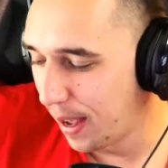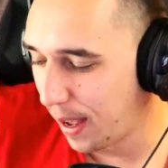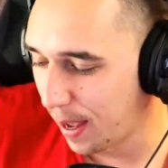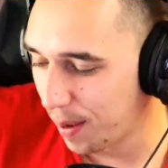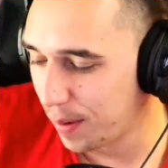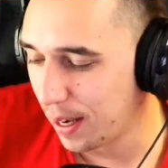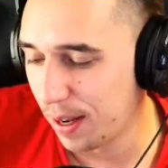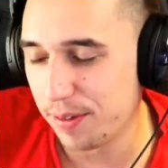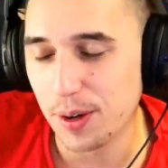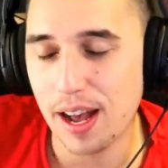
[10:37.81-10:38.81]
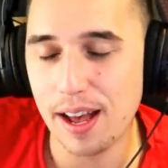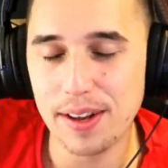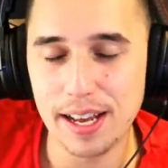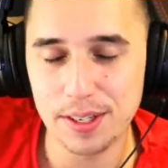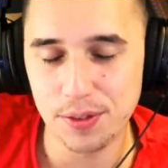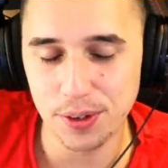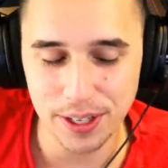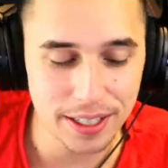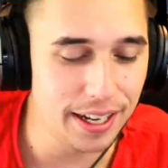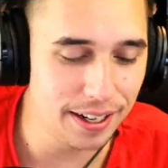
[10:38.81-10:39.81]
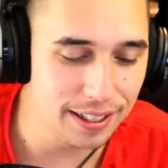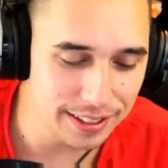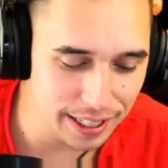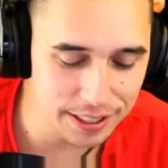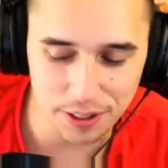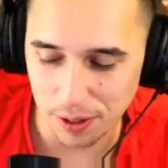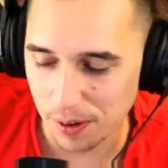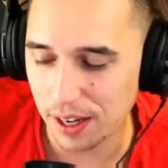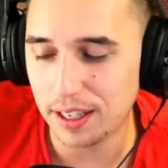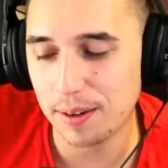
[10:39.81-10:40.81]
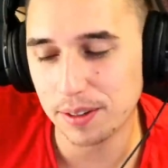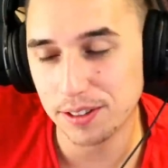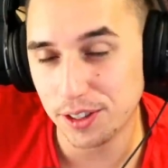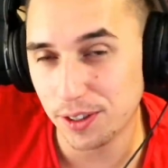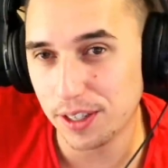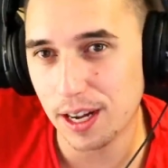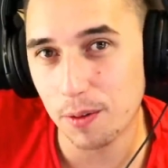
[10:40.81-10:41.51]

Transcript: A lot of you have asked for it, and I said, you know what, I'm going to do it.